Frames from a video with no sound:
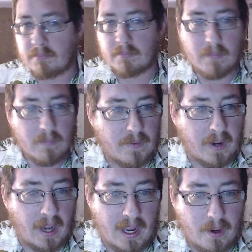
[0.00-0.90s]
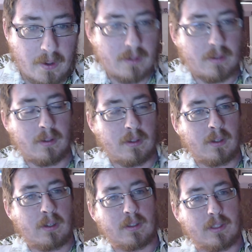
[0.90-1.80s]
For now,
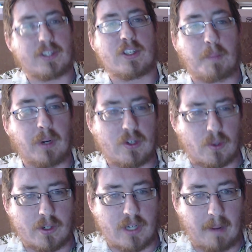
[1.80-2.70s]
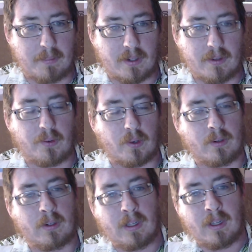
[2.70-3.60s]
this is a pretty short chapter,
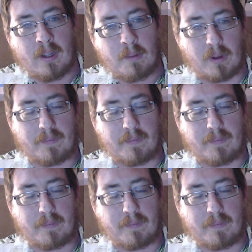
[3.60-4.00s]
but for